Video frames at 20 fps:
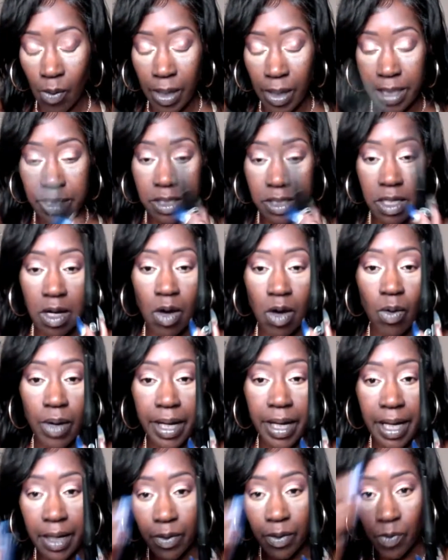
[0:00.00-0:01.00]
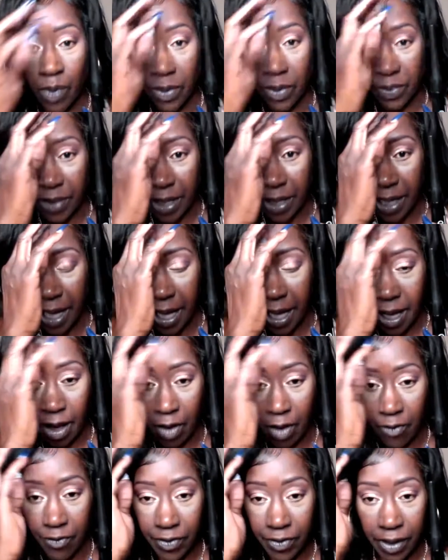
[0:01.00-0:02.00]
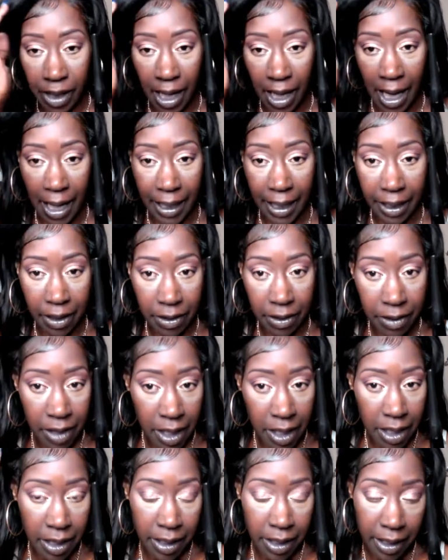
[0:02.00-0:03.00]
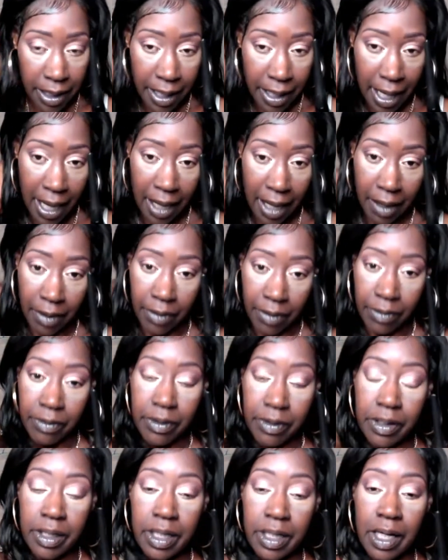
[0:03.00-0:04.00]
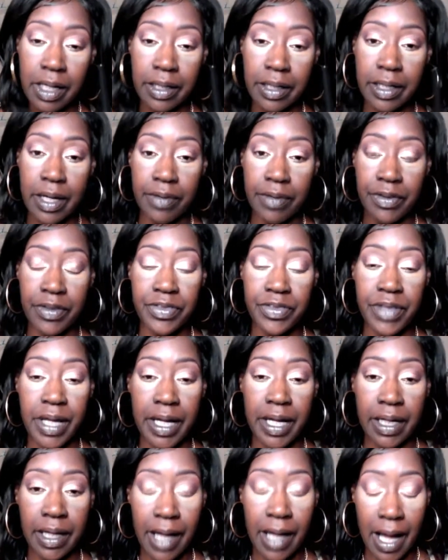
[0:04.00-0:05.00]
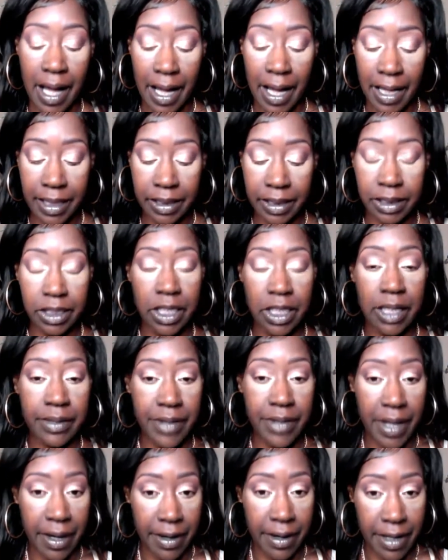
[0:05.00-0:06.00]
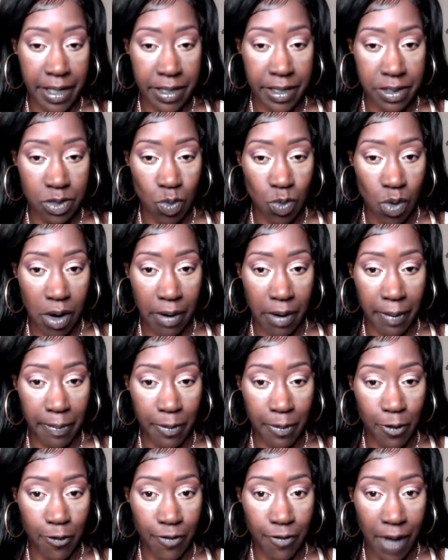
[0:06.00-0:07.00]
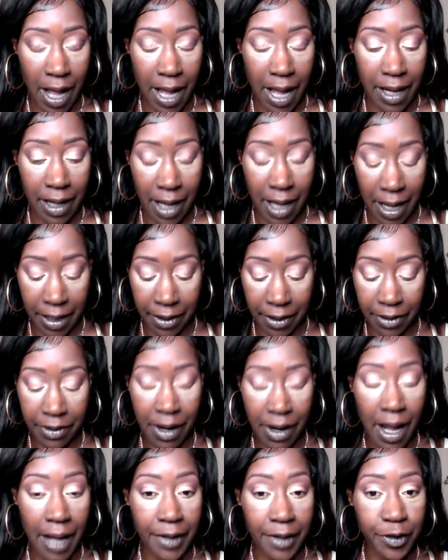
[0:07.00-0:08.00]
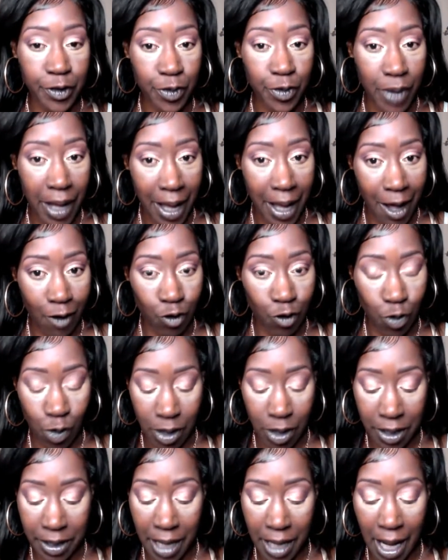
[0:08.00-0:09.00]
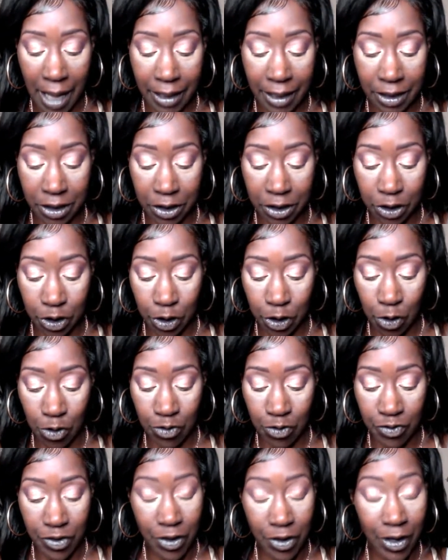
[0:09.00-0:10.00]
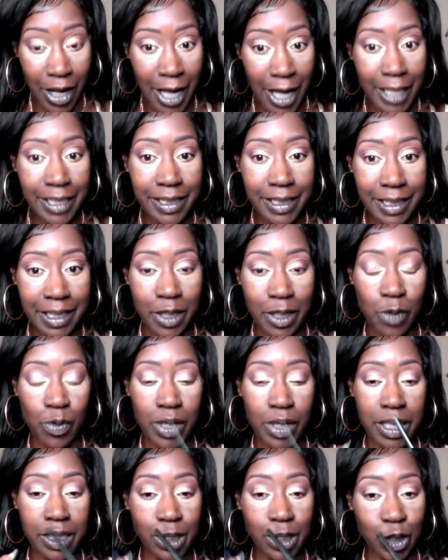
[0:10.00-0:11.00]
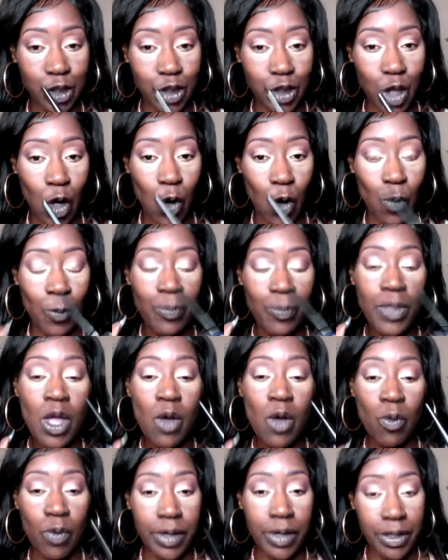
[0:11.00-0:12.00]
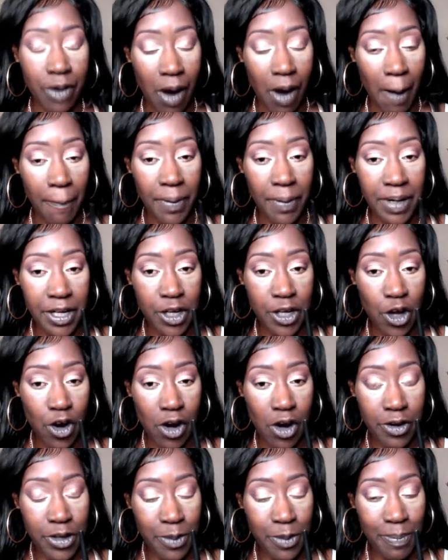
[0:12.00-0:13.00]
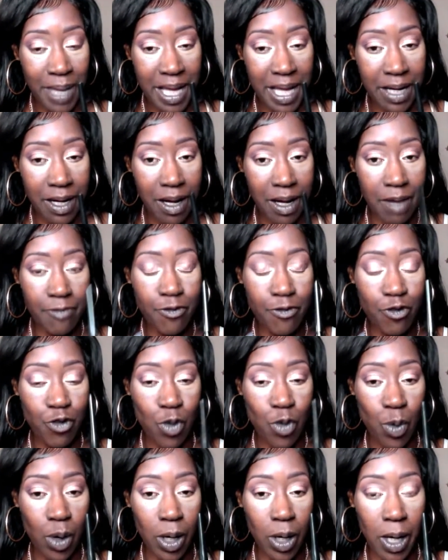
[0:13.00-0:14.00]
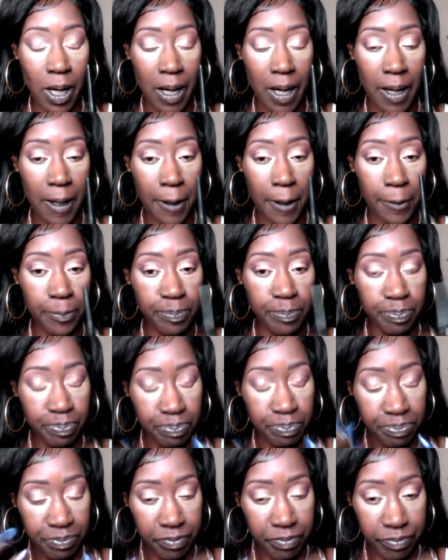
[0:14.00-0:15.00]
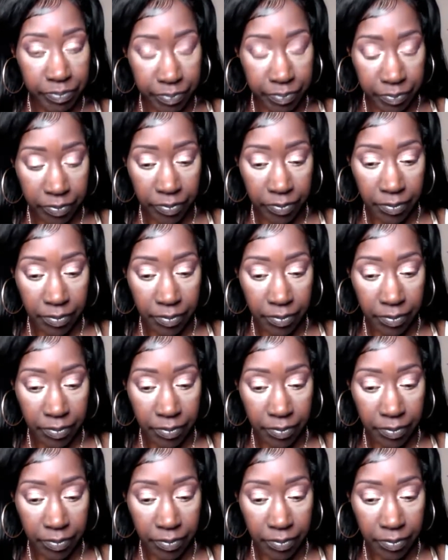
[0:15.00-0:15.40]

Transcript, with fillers: I always go in with an e.l.f. liner. Now, another thing, guys, there is waterproof eyeliner. I do have one. I just don't feel like digging with it. So when you are putting it on your makeup for, um,